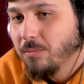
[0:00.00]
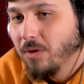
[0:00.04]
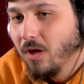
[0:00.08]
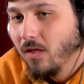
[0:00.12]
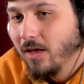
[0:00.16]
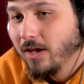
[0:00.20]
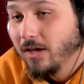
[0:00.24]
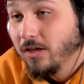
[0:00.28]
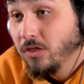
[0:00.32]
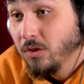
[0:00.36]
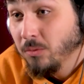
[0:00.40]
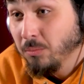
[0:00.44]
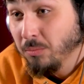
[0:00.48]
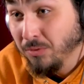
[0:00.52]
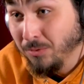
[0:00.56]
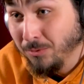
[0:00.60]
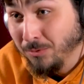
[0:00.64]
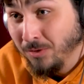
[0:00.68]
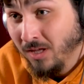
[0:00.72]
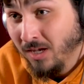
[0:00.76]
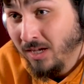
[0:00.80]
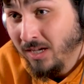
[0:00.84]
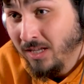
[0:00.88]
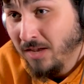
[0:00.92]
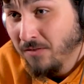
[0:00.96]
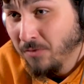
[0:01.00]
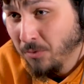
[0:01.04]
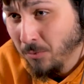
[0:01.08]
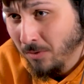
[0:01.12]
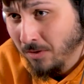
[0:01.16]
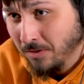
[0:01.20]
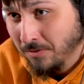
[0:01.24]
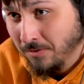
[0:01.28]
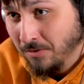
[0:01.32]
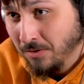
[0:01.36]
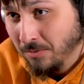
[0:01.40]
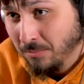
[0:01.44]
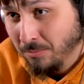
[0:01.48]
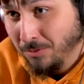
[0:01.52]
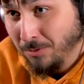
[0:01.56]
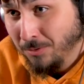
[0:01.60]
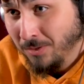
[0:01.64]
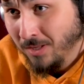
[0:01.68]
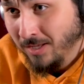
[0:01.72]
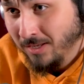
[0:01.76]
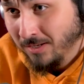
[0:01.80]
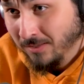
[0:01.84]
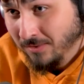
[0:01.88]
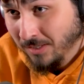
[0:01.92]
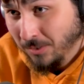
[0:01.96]
but the Blue Line, if you're walking on the Blue
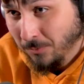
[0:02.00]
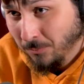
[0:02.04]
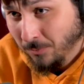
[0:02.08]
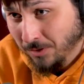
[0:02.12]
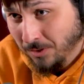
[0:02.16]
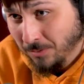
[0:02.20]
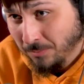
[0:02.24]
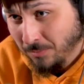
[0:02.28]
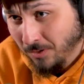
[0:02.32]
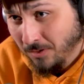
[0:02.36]
Line in Wicker